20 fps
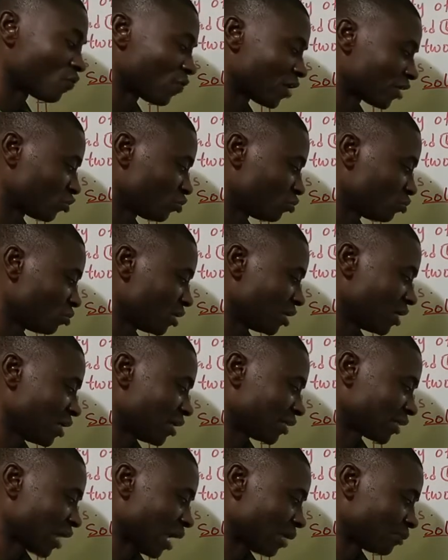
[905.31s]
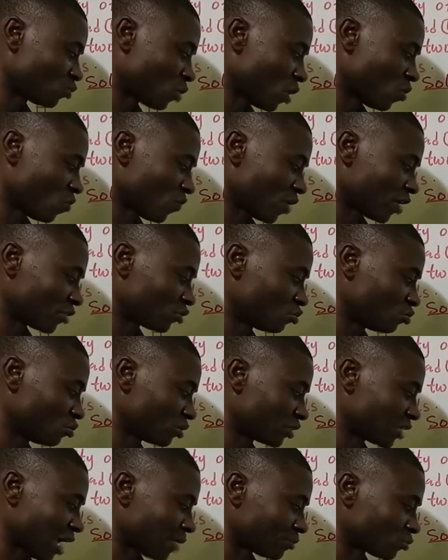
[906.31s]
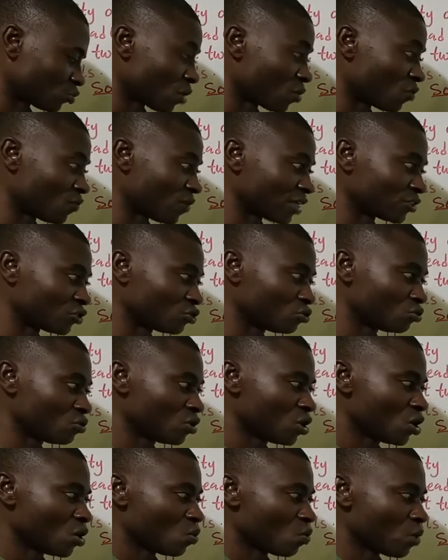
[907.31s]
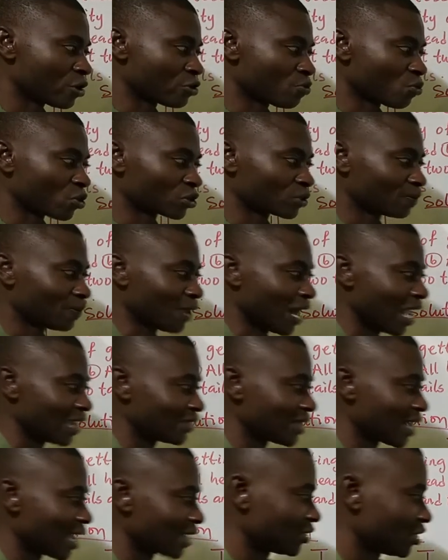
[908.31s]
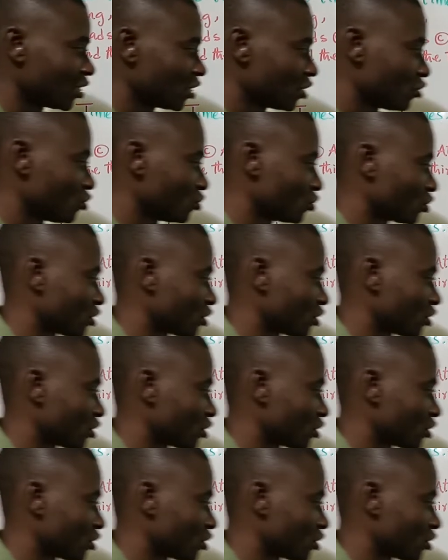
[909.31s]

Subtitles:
over 2 times 1 over 2 times 1 over 2. When you multiply that, you